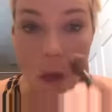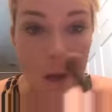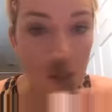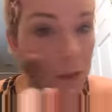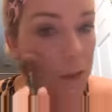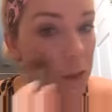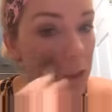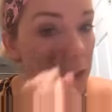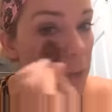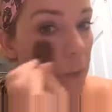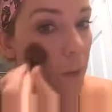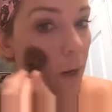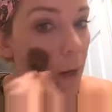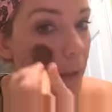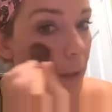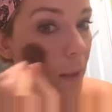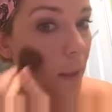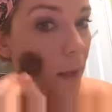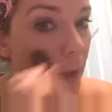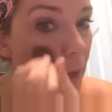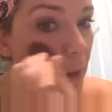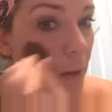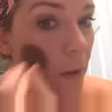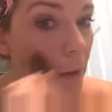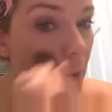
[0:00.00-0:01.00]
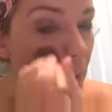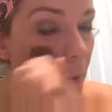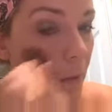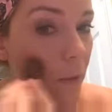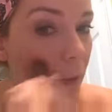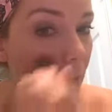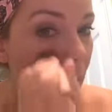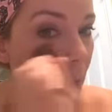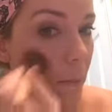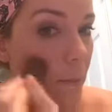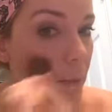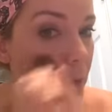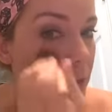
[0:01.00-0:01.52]
just right there on the
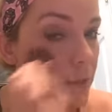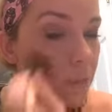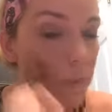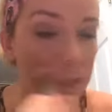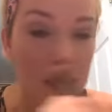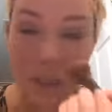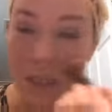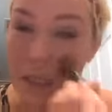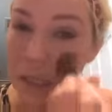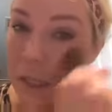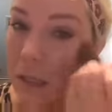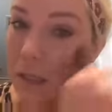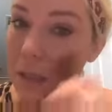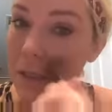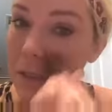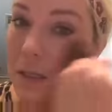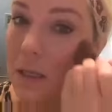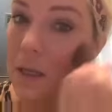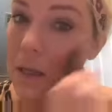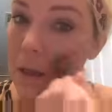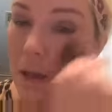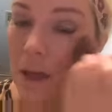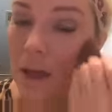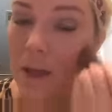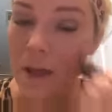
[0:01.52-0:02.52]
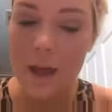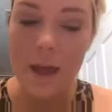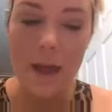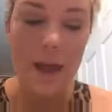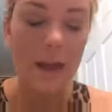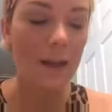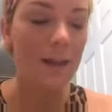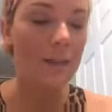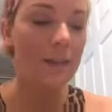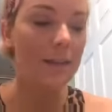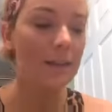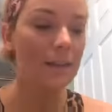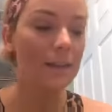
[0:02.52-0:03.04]
apples of my cheeks.
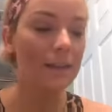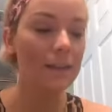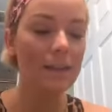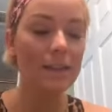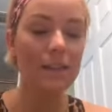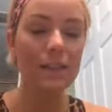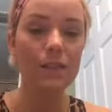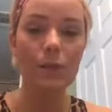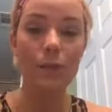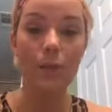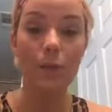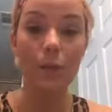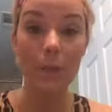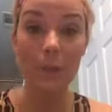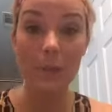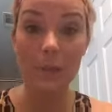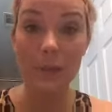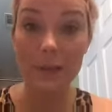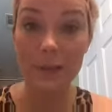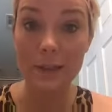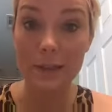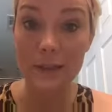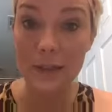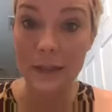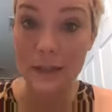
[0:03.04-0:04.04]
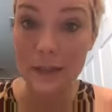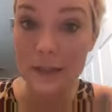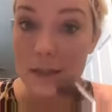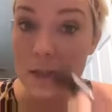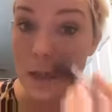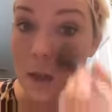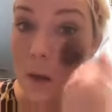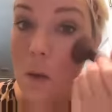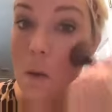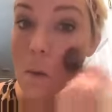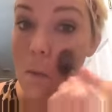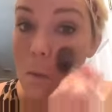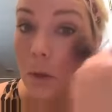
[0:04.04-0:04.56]
And then this is where we blend.
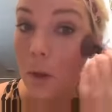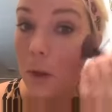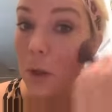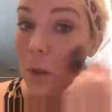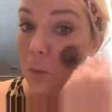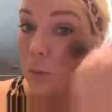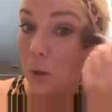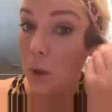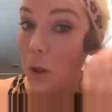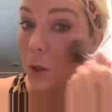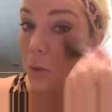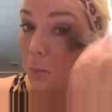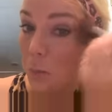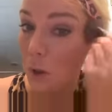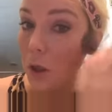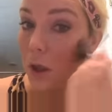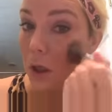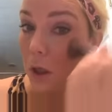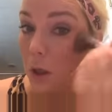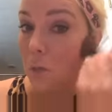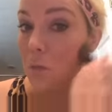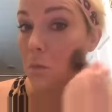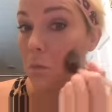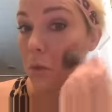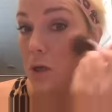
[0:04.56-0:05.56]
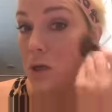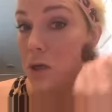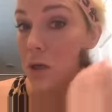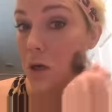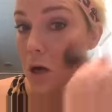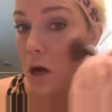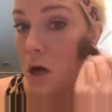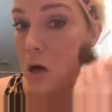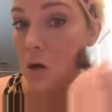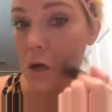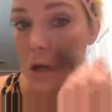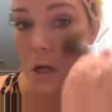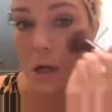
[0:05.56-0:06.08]
Blend it
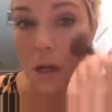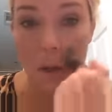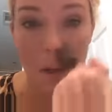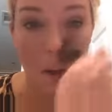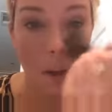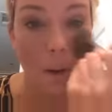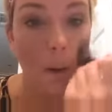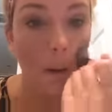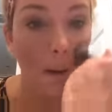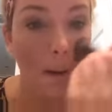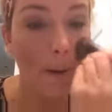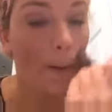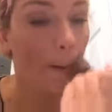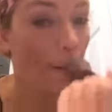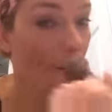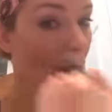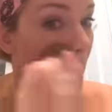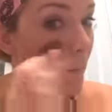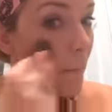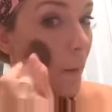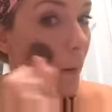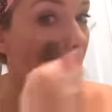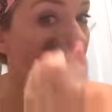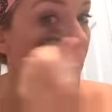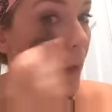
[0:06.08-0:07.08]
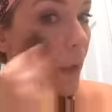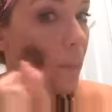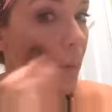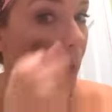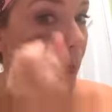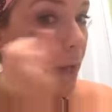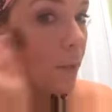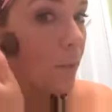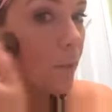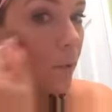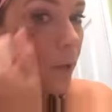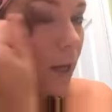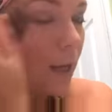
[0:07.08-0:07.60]
all together. Don't nobody
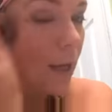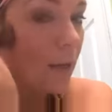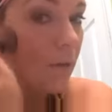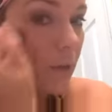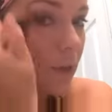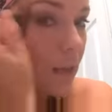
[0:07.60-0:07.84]
want to have a